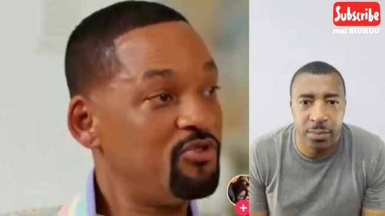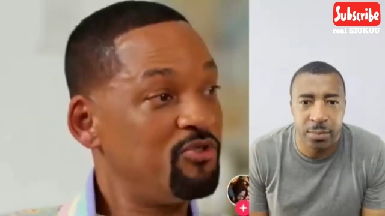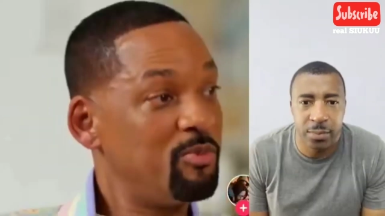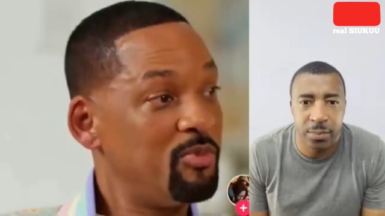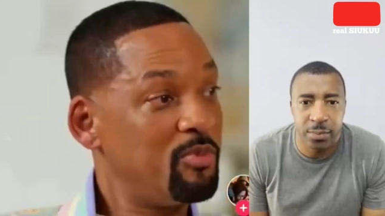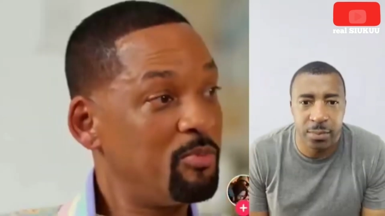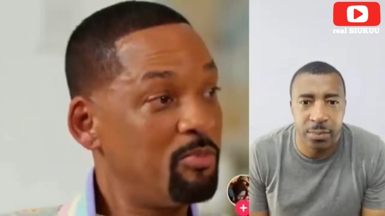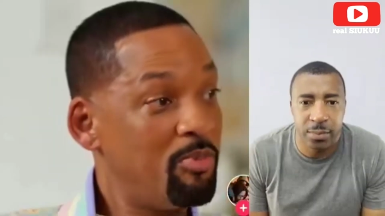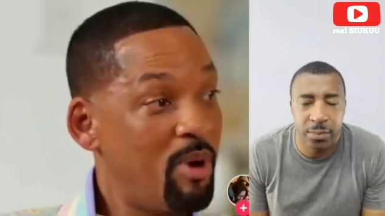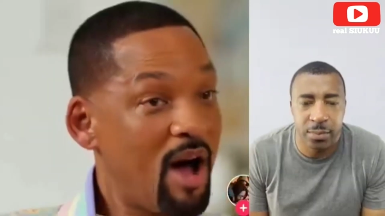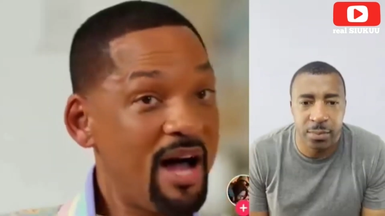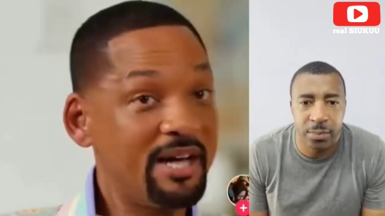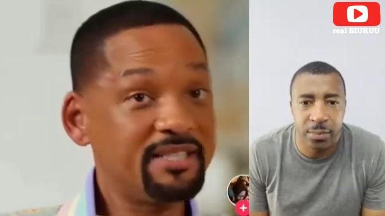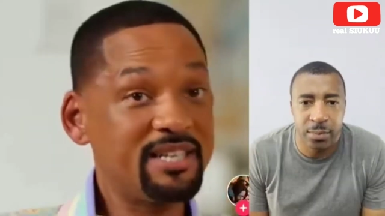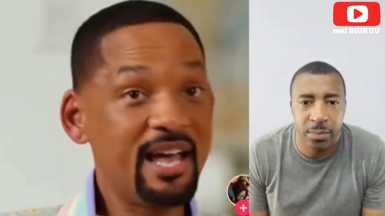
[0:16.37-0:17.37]
Speaker 1: you've
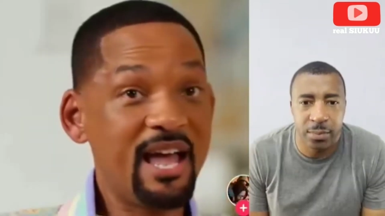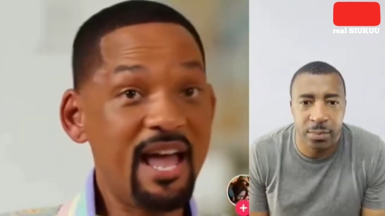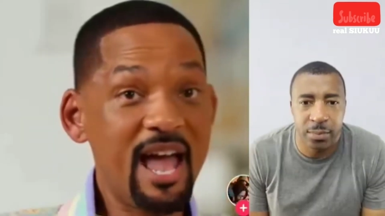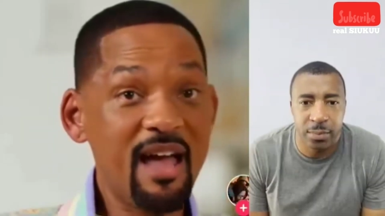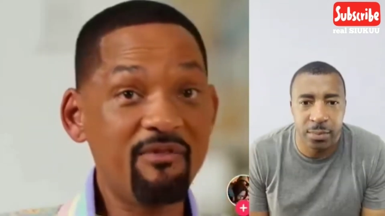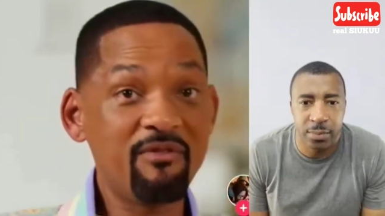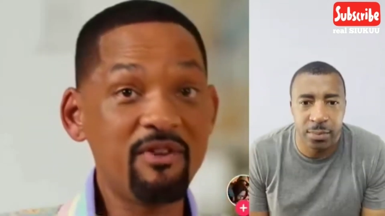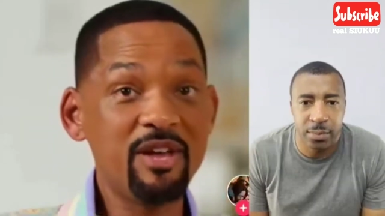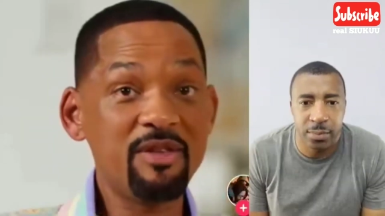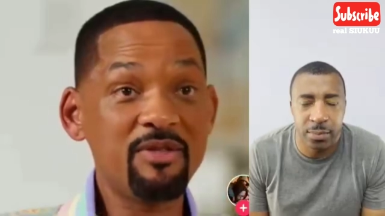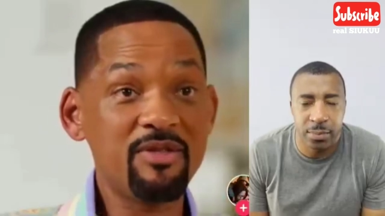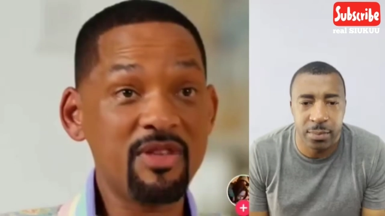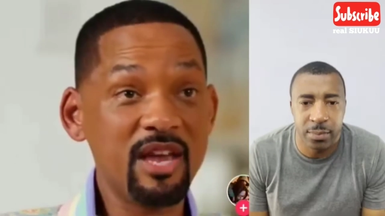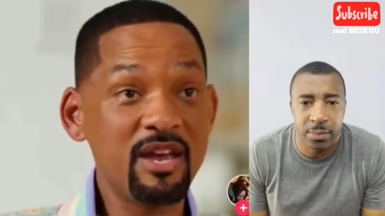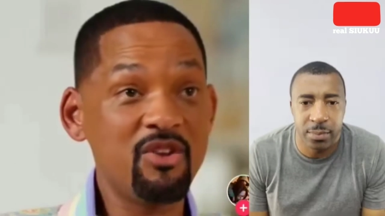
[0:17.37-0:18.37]
bought
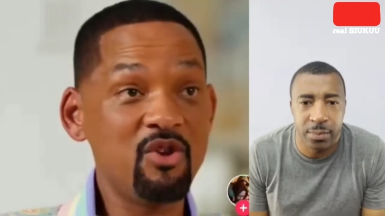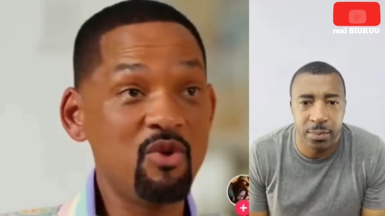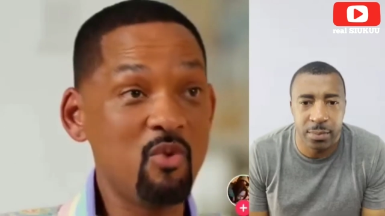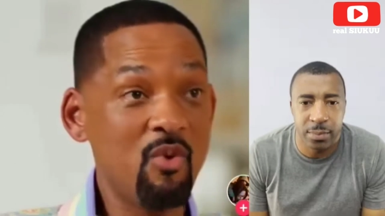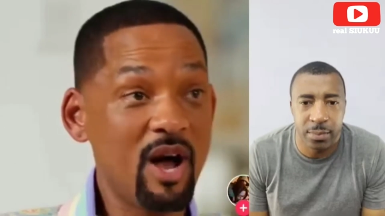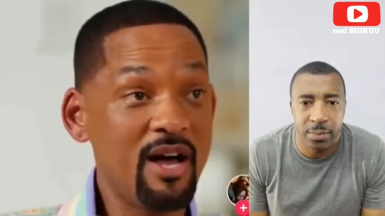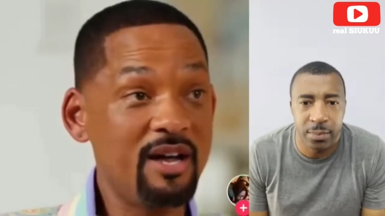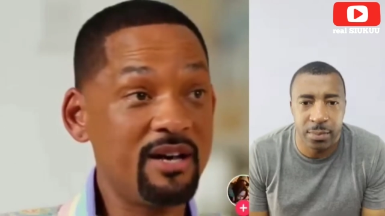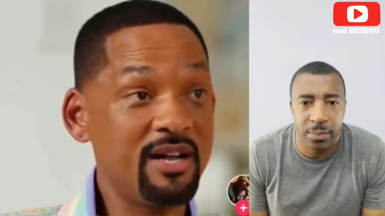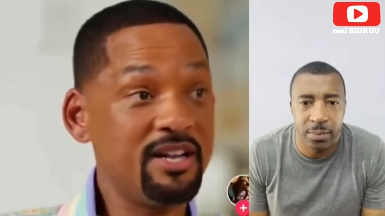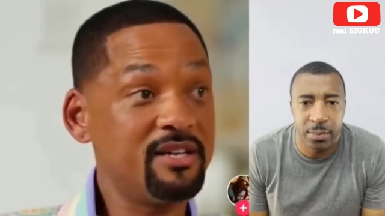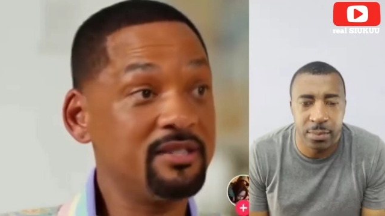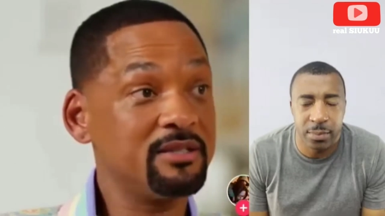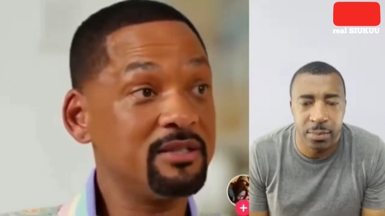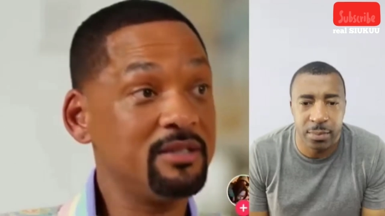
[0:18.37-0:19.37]
everything you want,
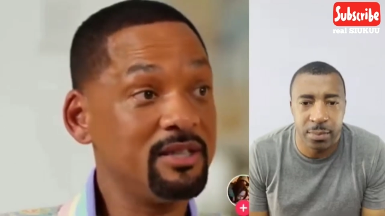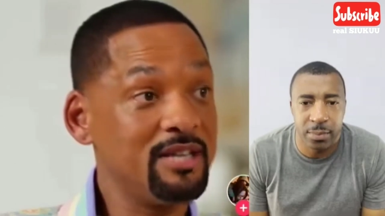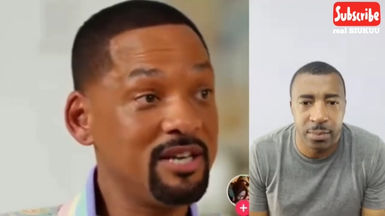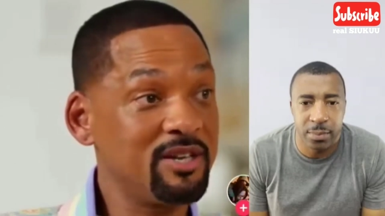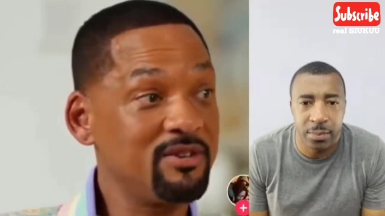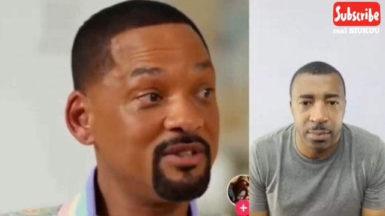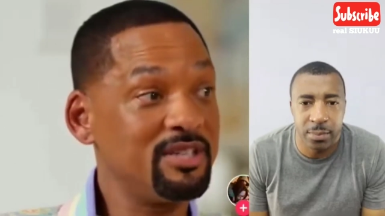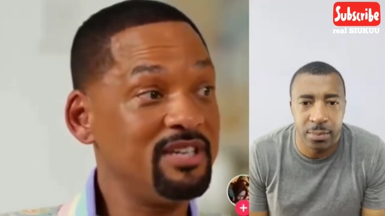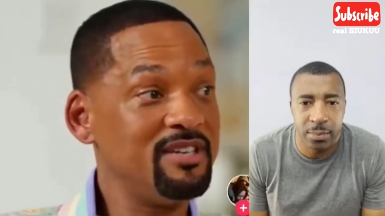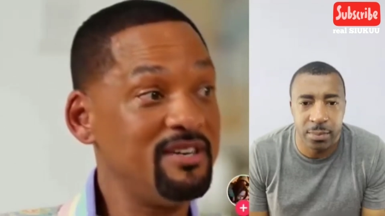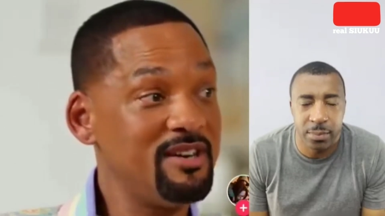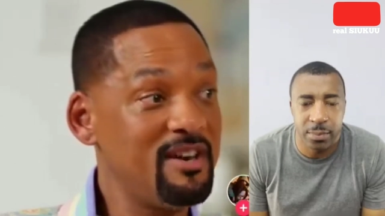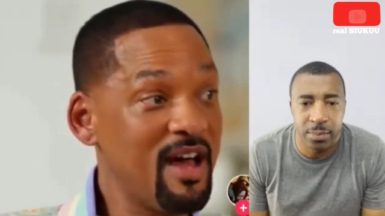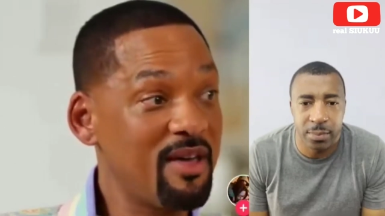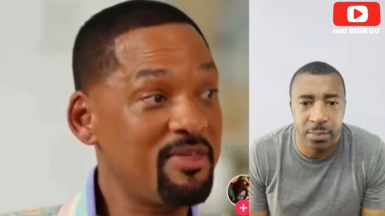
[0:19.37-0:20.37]
and there's literally
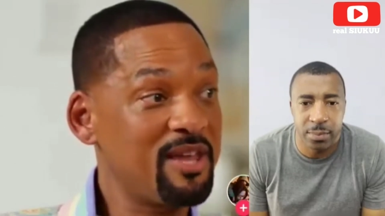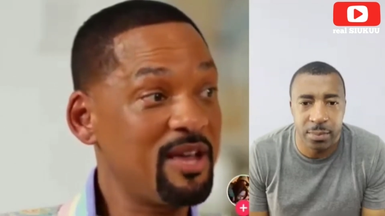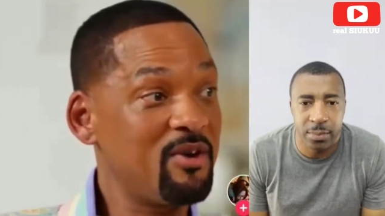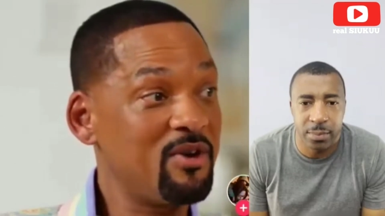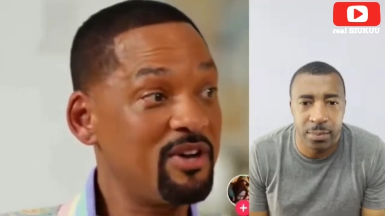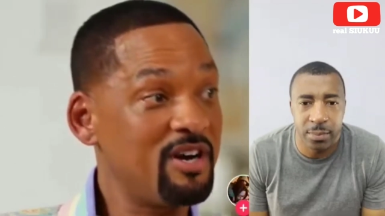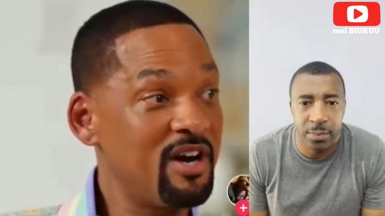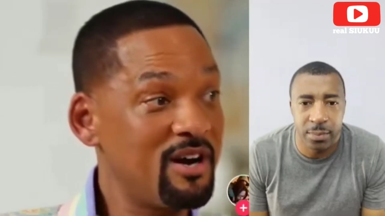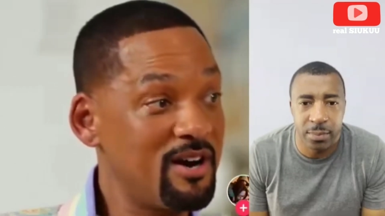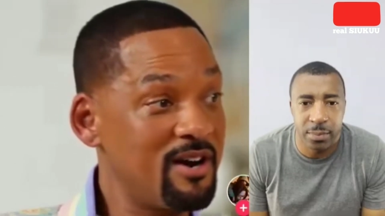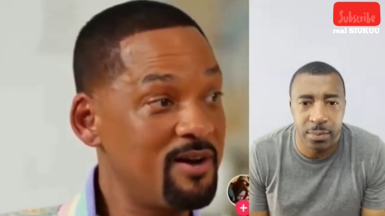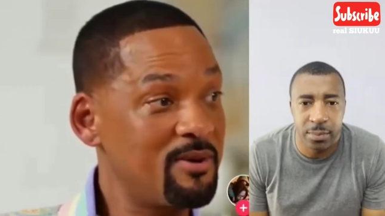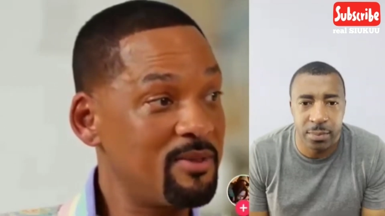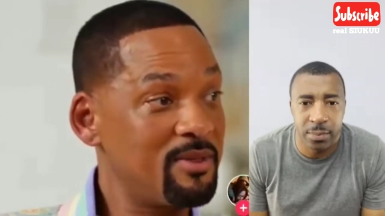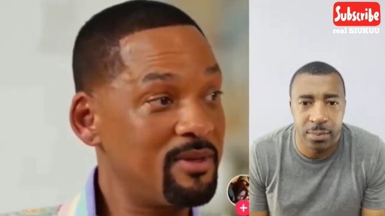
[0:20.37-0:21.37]
nothing on
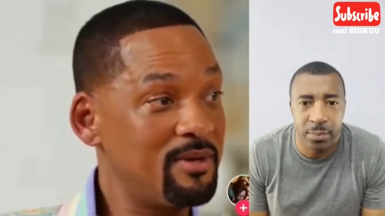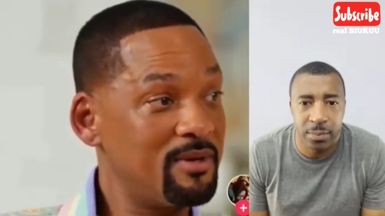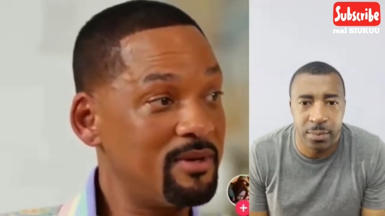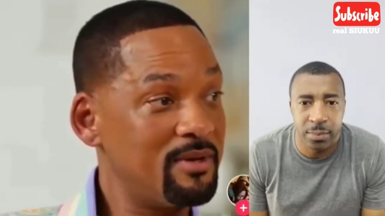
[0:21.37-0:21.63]
earth